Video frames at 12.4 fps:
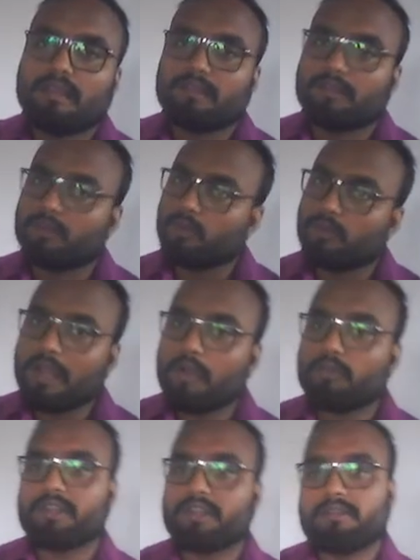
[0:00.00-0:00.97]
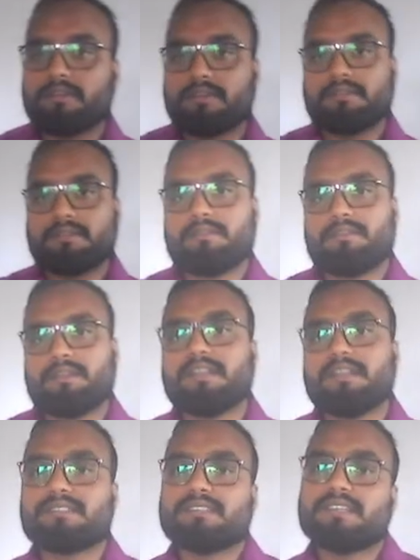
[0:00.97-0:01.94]
No doubt
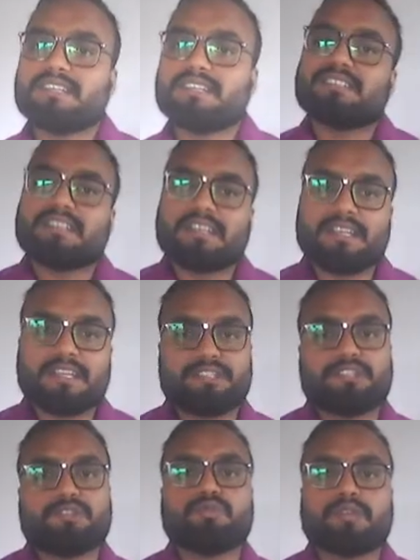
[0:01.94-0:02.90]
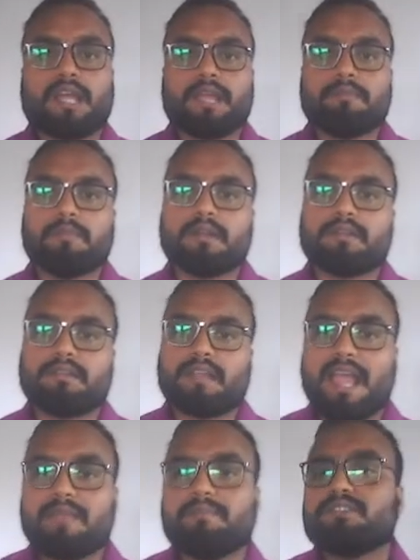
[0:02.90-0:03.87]
tense is related to time, but
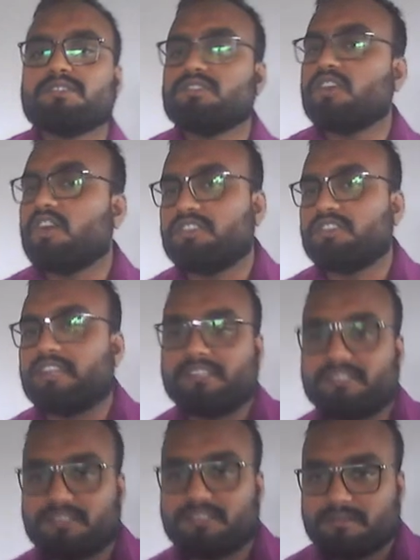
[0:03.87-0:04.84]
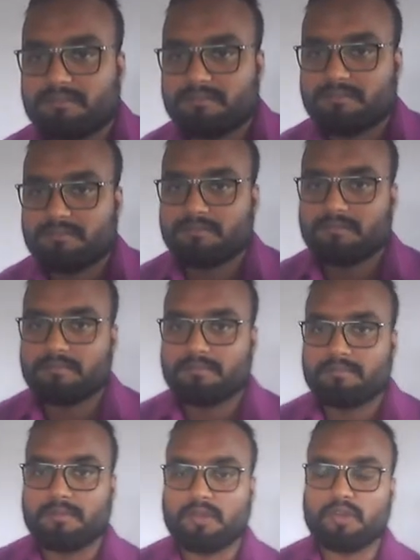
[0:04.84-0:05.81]
time is not tense.
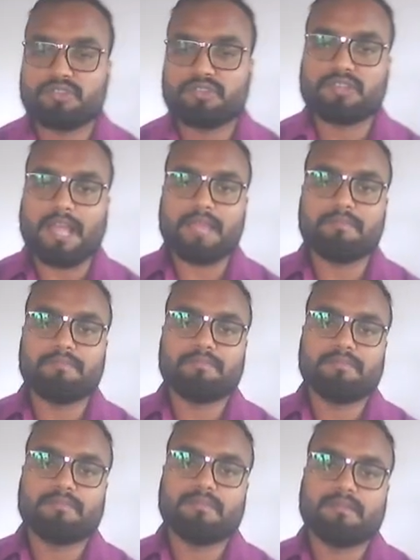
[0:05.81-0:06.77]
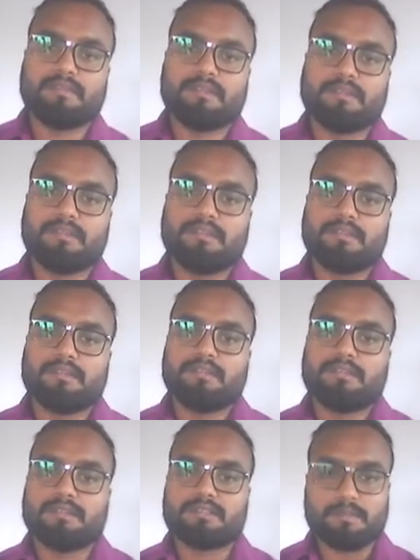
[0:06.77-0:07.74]
Because time,
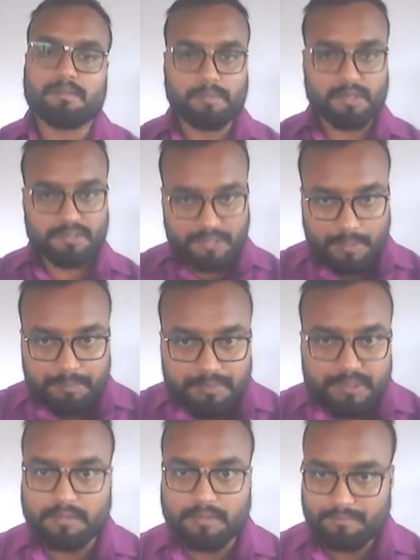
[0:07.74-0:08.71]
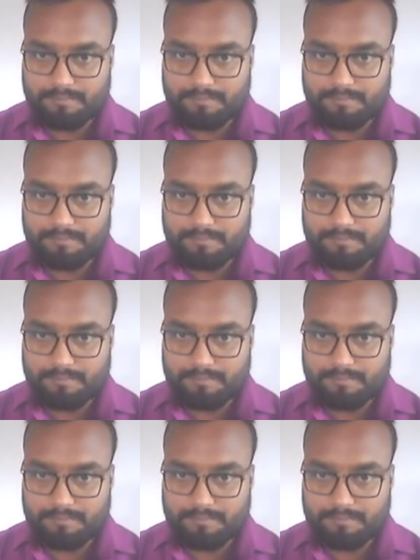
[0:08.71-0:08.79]
it's a perception.